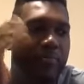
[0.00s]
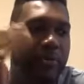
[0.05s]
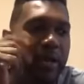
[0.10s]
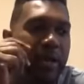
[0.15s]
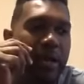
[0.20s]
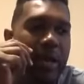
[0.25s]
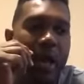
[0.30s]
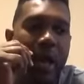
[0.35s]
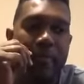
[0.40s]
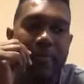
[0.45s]
but
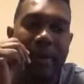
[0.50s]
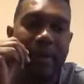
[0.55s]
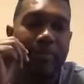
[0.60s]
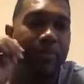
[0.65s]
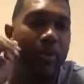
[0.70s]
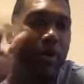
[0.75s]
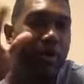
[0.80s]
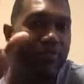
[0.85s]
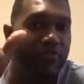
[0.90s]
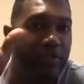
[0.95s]
my
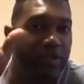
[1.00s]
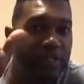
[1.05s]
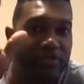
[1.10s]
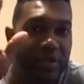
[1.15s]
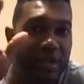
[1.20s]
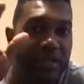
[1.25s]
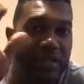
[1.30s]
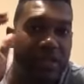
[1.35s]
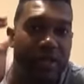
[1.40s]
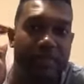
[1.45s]
boyfriend's
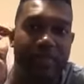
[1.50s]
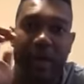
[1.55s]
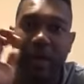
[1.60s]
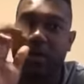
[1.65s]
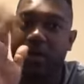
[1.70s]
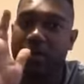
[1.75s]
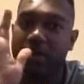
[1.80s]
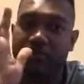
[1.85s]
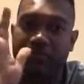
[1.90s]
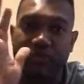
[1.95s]
right there, my
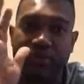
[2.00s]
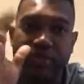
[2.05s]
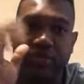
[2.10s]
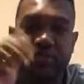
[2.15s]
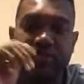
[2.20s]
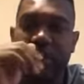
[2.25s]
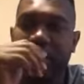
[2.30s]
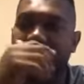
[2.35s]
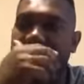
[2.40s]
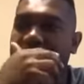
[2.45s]

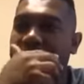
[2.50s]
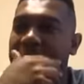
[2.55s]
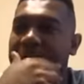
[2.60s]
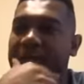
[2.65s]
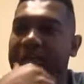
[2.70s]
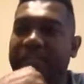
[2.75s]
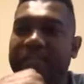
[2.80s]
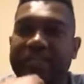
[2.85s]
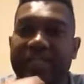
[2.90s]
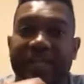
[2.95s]
girlfriend's right there,
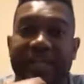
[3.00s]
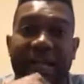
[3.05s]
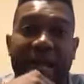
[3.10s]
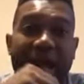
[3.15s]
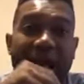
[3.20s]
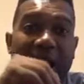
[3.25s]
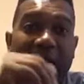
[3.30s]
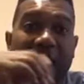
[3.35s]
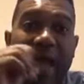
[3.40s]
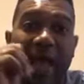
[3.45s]
and listen, and
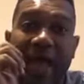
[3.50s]
I